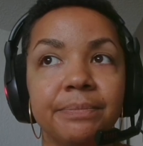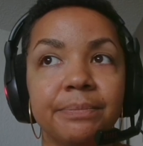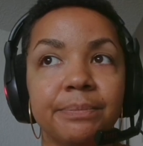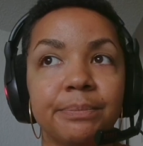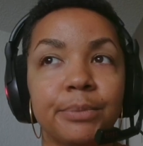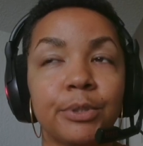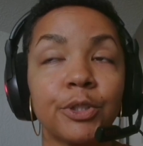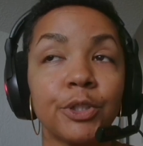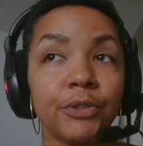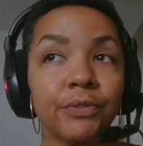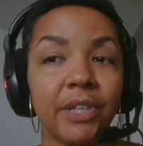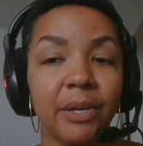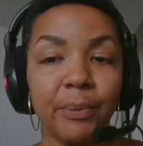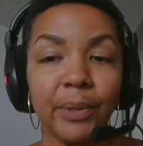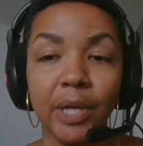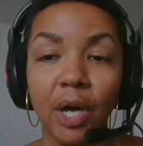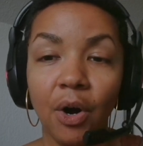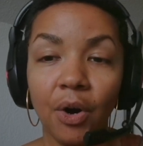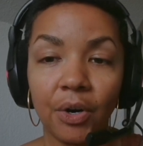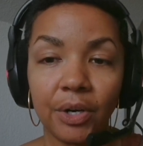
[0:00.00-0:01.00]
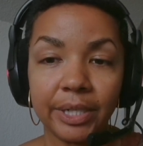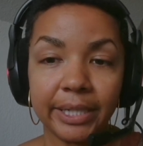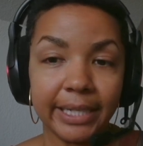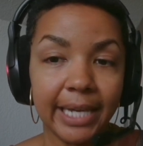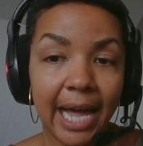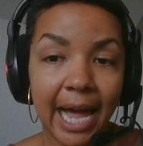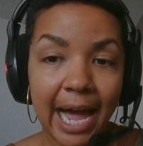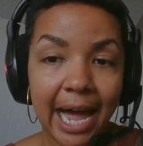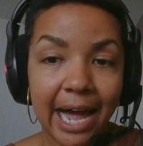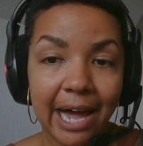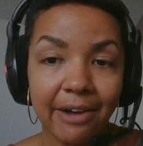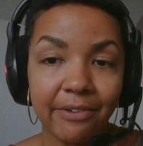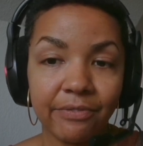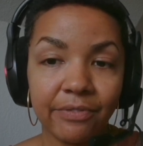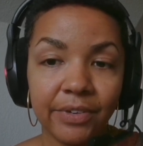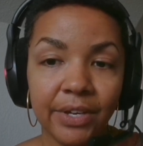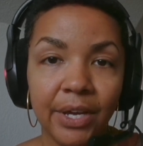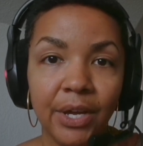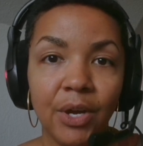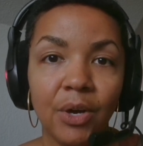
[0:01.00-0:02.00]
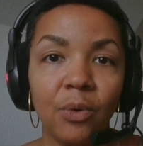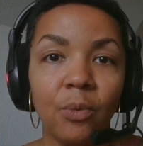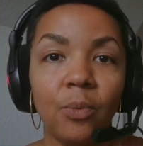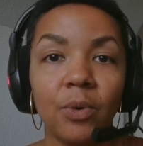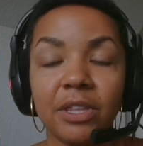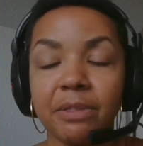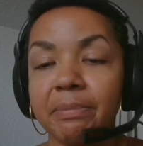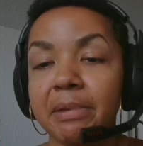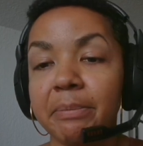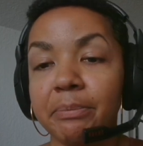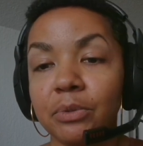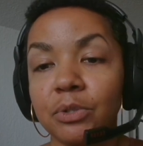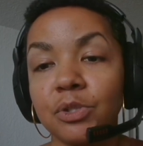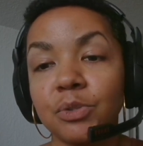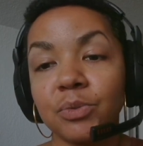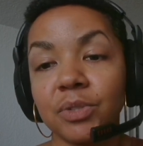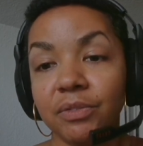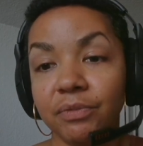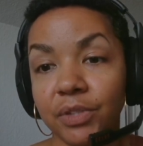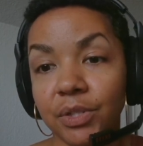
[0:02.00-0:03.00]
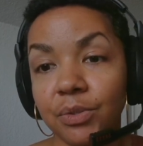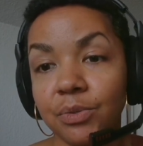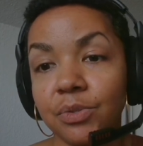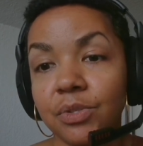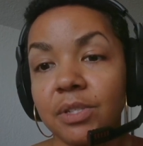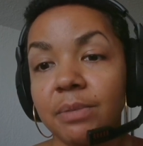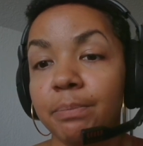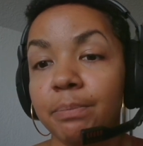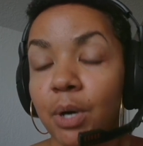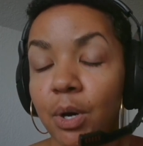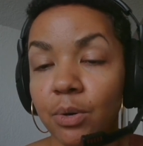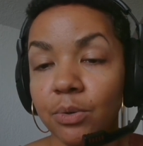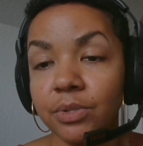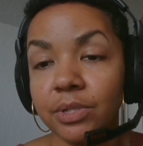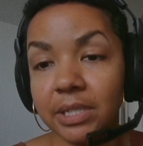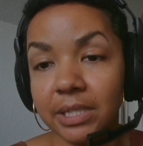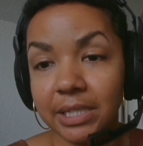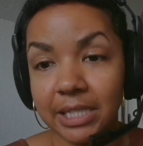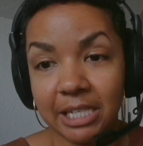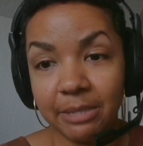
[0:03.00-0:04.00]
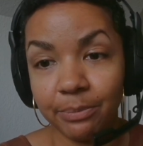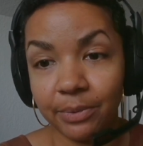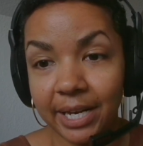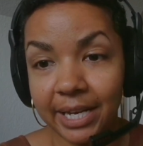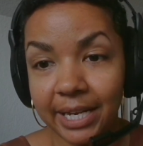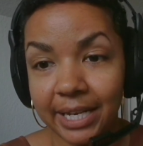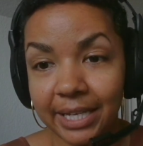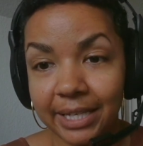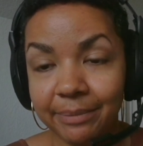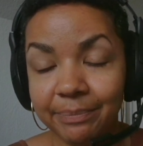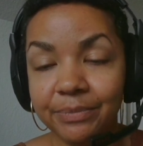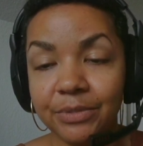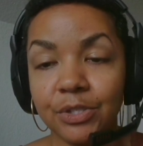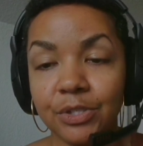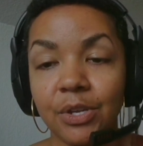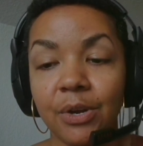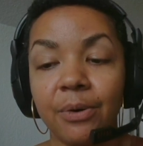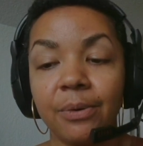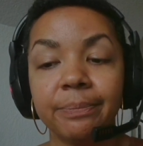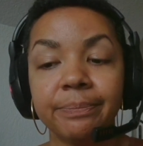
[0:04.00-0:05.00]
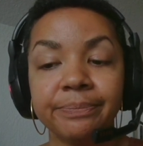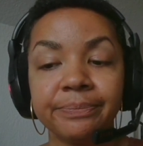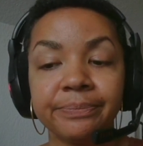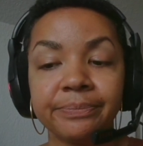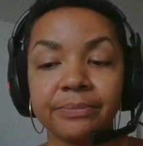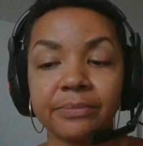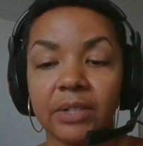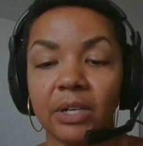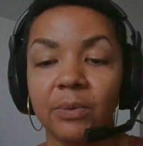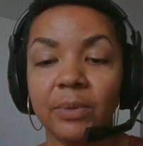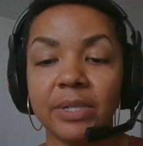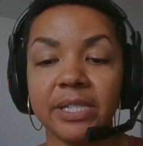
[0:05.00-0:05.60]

proof that we already have with people's reviews post tea break. So when